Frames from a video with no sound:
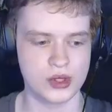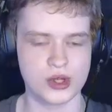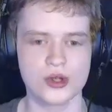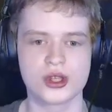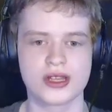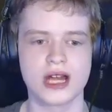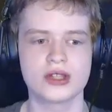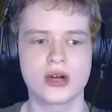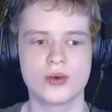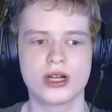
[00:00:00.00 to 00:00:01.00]
So, so now
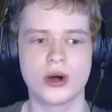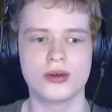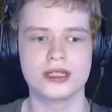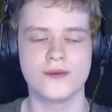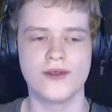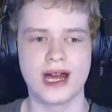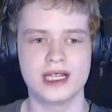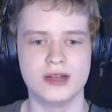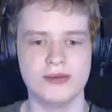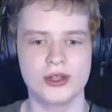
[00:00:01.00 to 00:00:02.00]
that we're going to
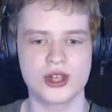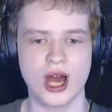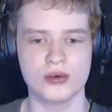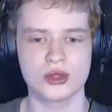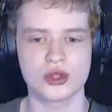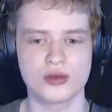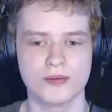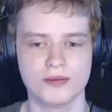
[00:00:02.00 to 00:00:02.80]
vacuum this house,